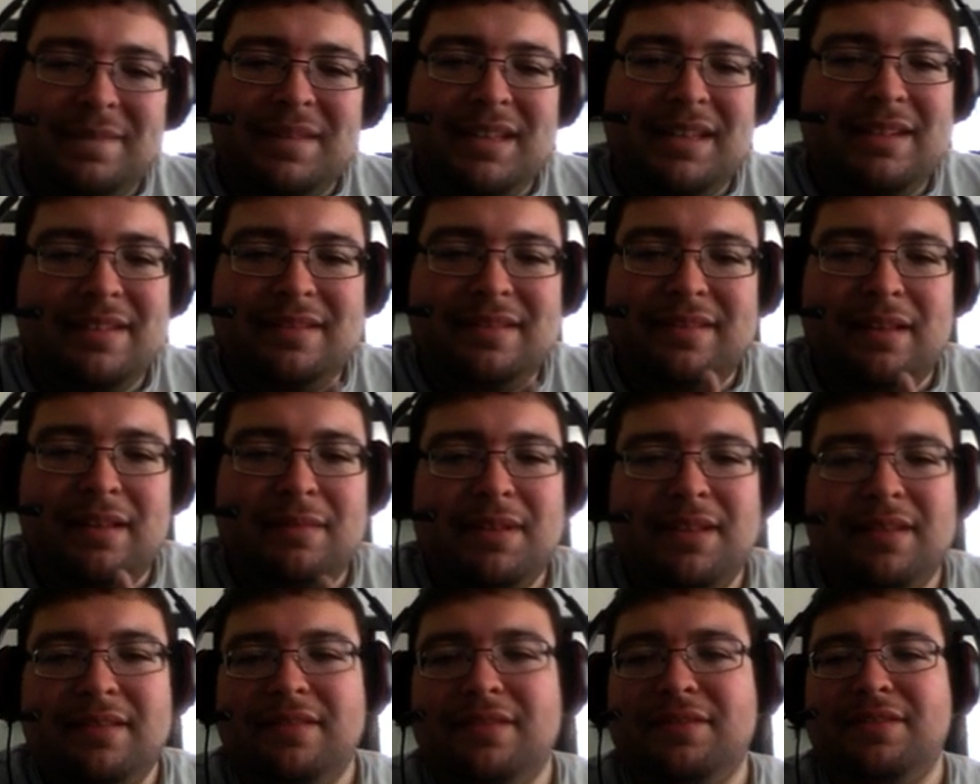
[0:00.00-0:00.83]

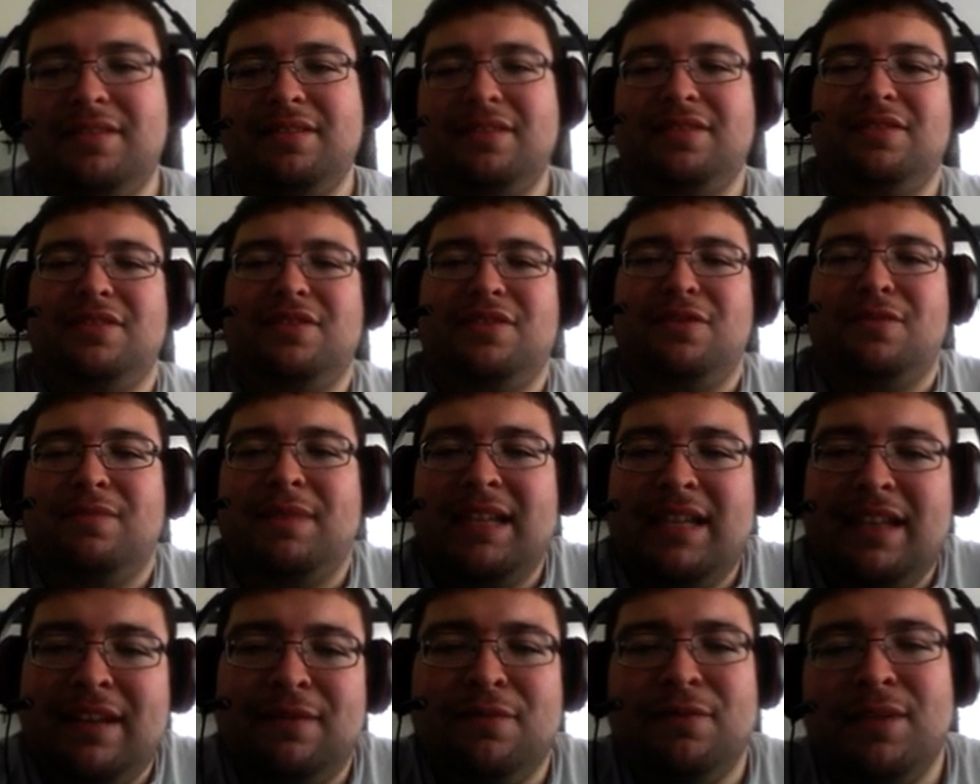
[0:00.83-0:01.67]
mean, there's so
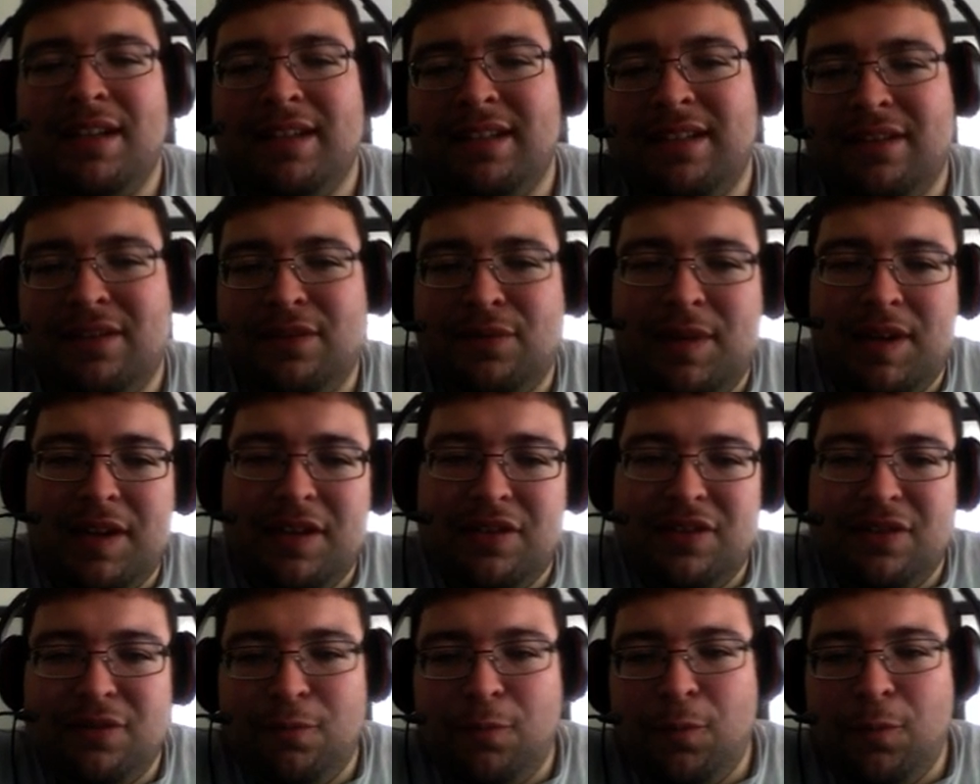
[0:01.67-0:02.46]
many reasons why you should